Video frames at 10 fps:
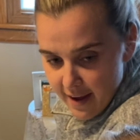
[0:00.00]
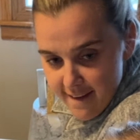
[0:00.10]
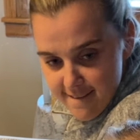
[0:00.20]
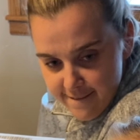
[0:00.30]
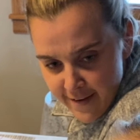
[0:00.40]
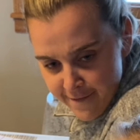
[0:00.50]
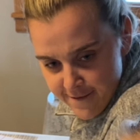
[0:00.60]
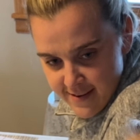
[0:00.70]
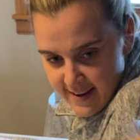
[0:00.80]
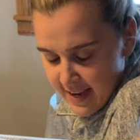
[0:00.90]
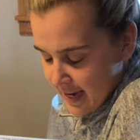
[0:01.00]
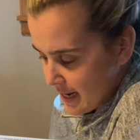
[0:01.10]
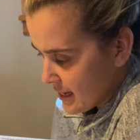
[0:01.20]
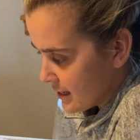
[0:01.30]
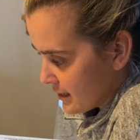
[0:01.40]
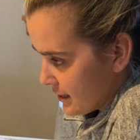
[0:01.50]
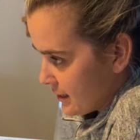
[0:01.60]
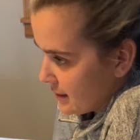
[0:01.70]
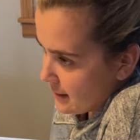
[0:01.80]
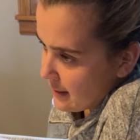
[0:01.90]
15,
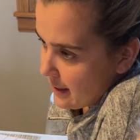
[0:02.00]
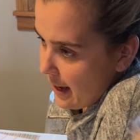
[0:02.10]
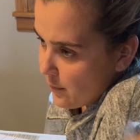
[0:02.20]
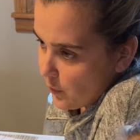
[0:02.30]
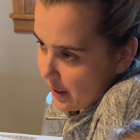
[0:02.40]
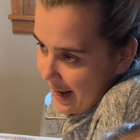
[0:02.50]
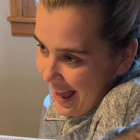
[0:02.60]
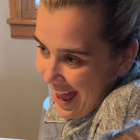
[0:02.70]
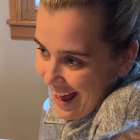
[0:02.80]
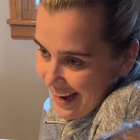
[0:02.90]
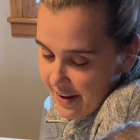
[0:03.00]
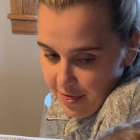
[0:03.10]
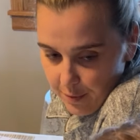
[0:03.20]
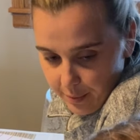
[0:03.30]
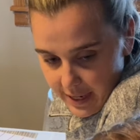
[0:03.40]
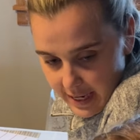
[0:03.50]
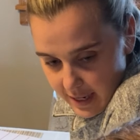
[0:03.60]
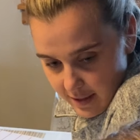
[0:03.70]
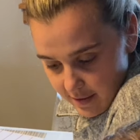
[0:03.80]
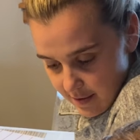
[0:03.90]
and we're going to add 3.
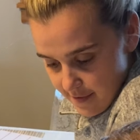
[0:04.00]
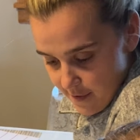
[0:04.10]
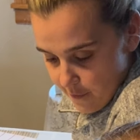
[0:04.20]
So